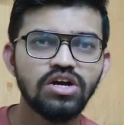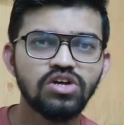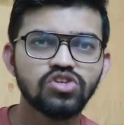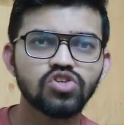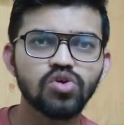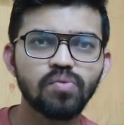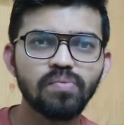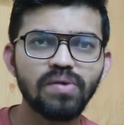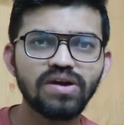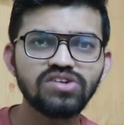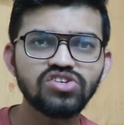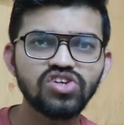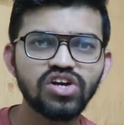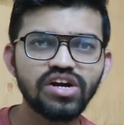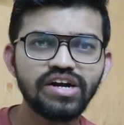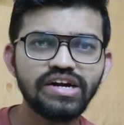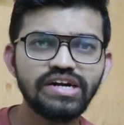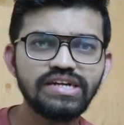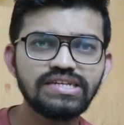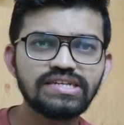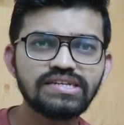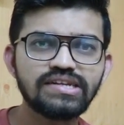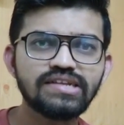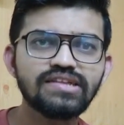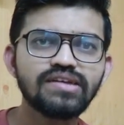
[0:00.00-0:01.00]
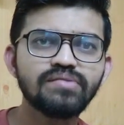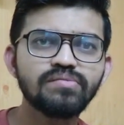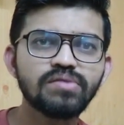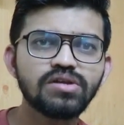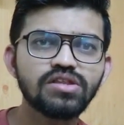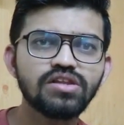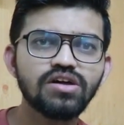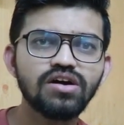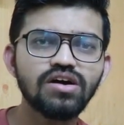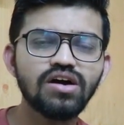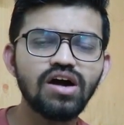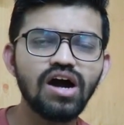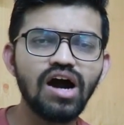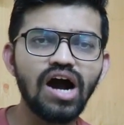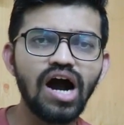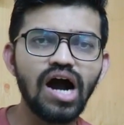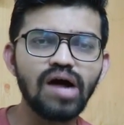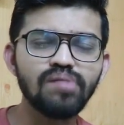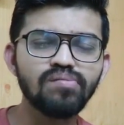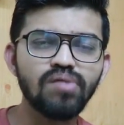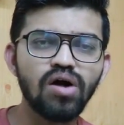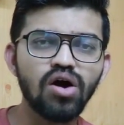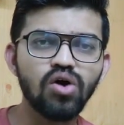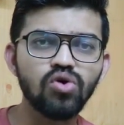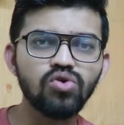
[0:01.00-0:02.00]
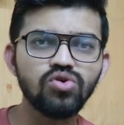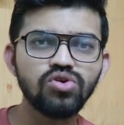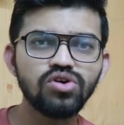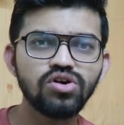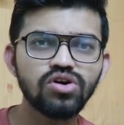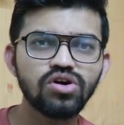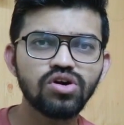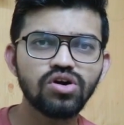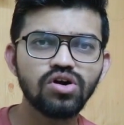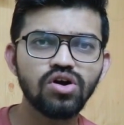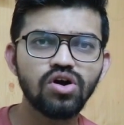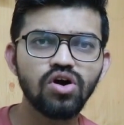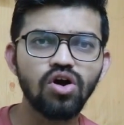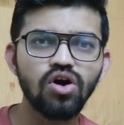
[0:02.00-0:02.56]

So pressure head is nothing but the amount